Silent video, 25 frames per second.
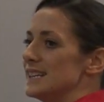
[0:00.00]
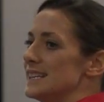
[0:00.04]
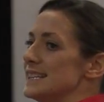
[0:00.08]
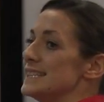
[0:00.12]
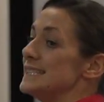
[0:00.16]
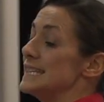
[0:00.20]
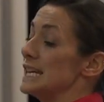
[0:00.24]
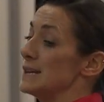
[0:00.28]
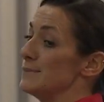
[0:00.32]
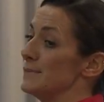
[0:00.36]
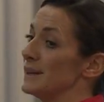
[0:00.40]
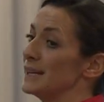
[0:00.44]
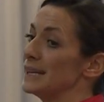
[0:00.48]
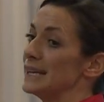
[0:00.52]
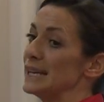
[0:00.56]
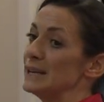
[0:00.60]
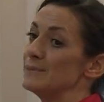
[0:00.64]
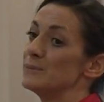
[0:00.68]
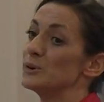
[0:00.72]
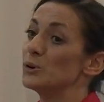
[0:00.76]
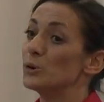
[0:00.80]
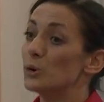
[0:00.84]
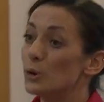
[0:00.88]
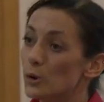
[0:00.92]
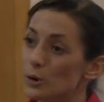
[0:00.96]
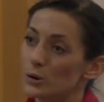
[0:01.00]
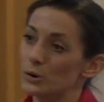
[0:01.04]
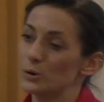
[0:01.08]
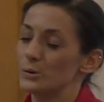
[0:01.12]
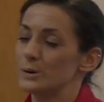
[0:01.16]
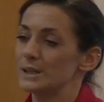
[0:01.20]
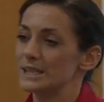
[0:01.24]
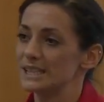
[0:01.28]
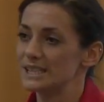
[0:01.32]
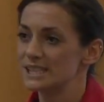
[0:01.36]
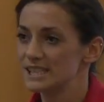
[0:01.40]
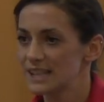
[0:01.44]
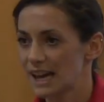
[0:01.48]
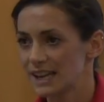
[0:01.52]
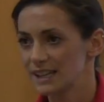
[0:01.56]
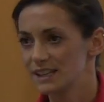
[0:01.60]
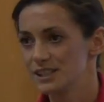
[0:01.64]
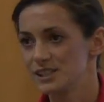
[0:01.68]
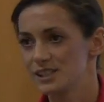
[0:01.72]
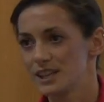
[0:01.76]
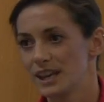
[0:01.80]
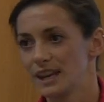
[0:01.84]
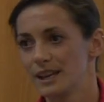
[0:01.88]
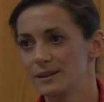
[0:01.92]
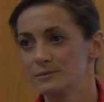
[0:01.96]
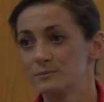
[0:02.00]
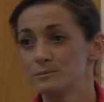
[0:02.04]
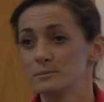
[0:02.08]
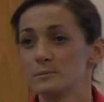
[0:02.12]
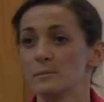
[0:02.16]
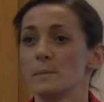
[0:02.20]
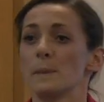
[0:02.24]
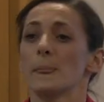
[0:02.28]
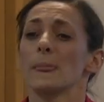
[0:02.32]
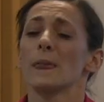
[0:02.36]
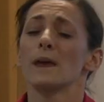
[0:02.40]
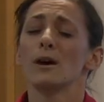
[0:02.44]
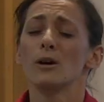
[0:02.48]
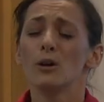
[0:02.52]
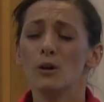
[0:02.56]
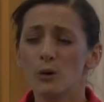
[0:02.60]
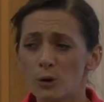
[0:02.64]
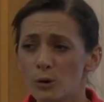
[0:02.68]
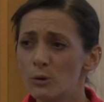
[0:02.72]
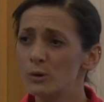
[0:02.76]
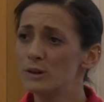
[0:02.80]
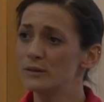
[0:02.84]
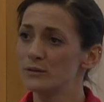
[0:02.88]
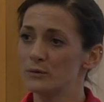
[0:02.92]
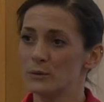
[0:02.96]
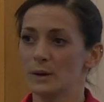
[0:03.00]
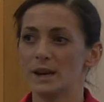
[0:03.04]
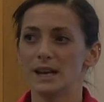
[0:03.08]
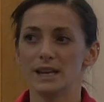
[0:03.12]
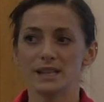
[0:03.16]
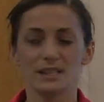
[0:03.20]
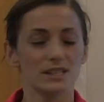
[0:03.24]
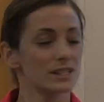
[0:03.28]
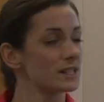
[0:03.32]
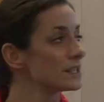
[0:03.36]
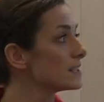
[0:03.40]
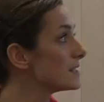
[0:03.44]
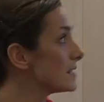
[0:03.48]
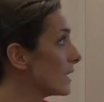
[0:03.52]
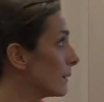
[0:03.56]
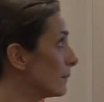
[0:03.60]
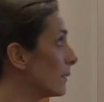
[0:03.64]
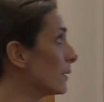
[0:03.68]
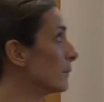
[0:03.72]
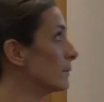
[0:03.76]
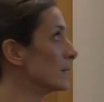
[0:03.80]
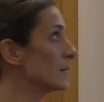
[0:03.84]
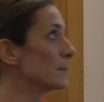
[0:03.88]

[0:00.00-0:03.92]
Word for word: seemingly more awkward and challenging, all of which someone